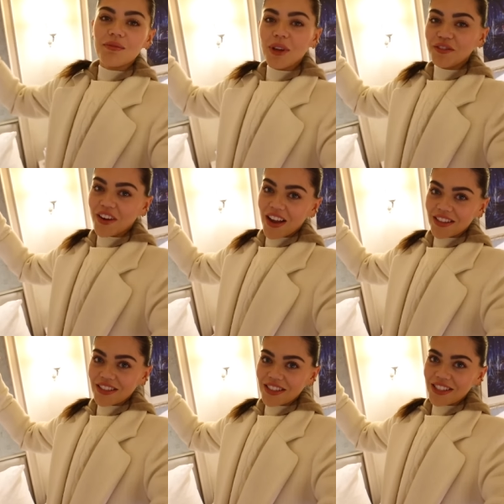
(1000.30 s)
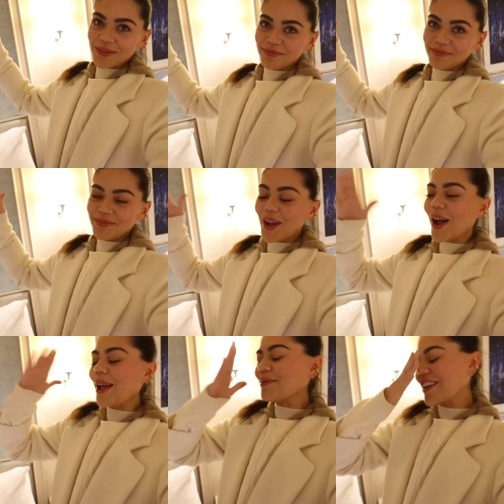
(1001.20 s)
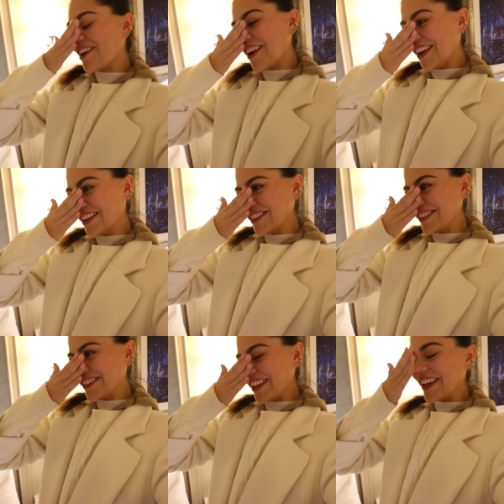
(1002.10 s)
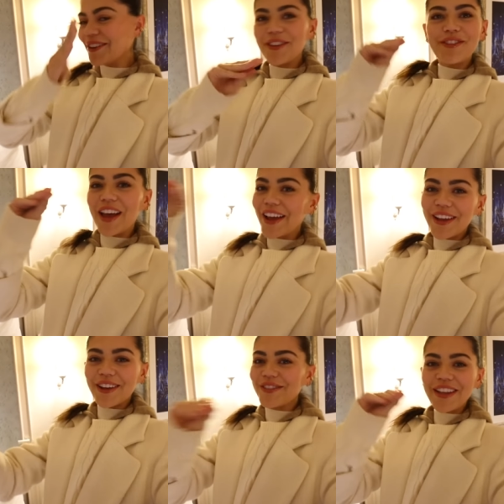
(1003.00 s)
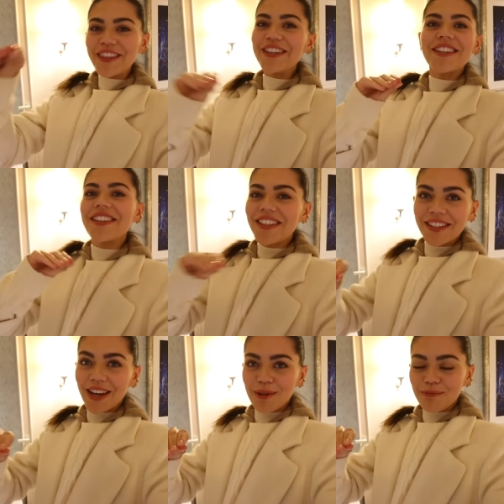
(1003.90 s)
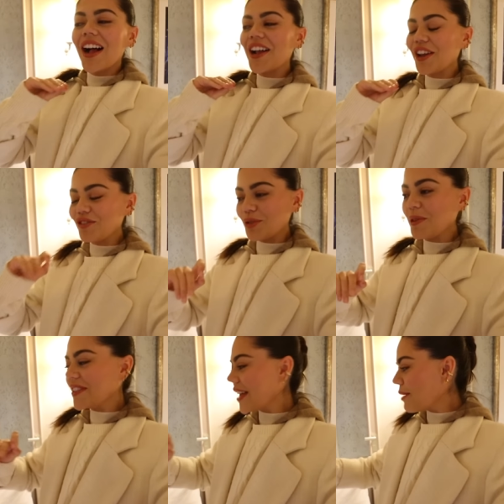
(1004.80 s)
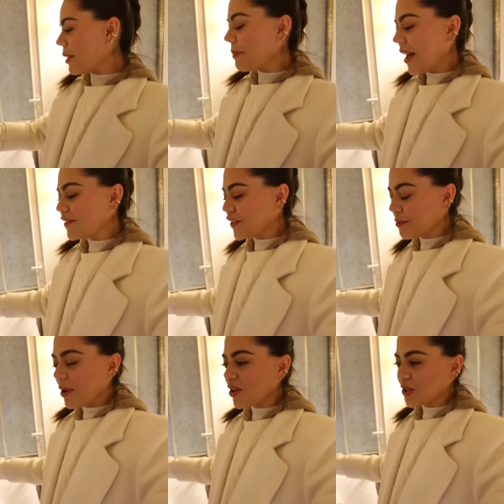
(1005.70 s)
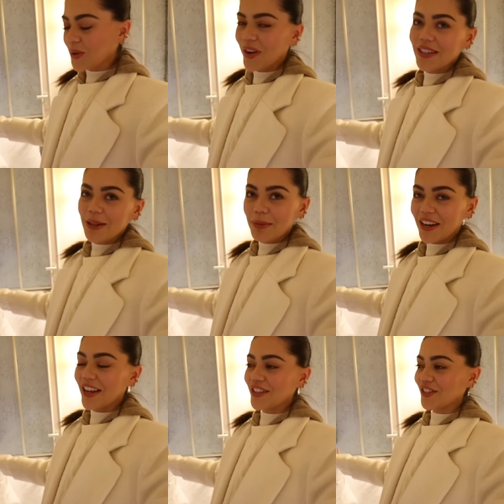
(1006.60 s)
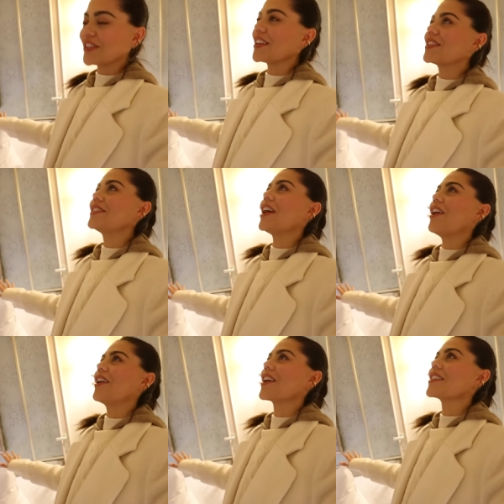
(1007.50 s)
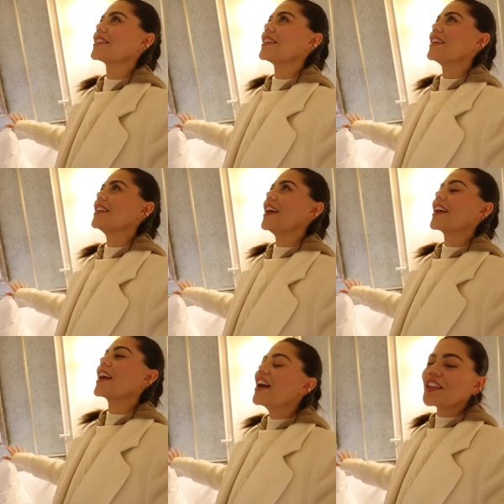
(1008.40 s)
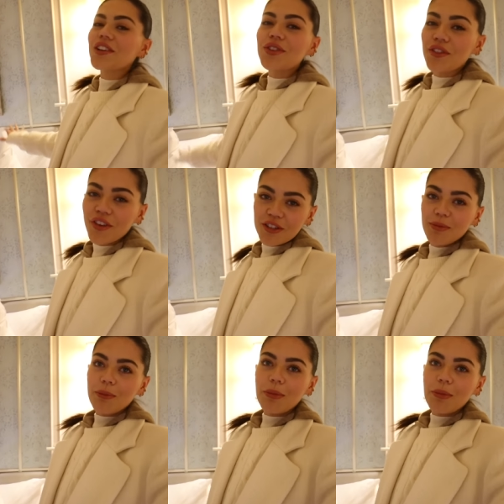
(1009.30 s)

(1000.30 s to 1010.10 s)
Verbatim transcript: My friends, I am tired. I've had I've had the Disney slump and I've just been sat on my bed for the past 20 minutes just like staring at the ceiling. And then I was on the phone to my